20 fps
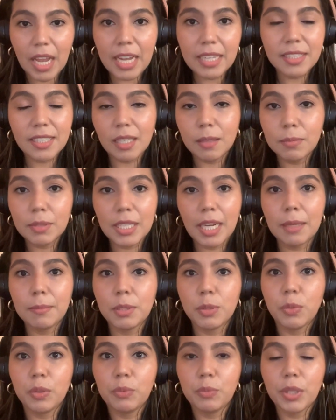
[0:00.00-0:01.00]
And
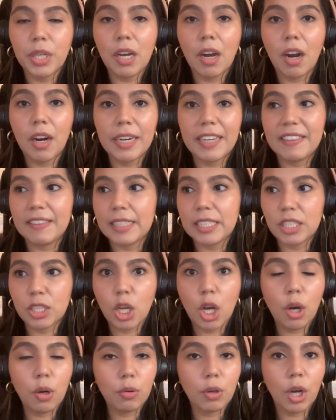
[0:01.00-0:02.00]
sometimes when we are in this
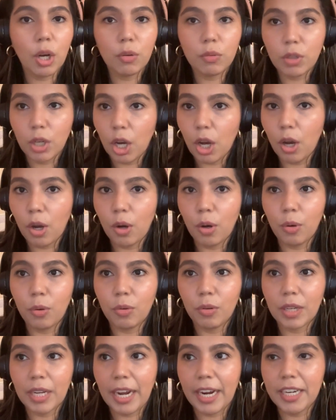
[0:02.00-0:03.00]
go, go,
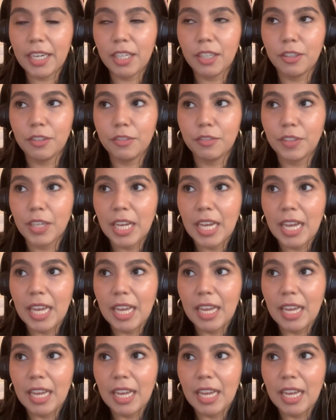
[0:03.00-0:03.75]
go kind of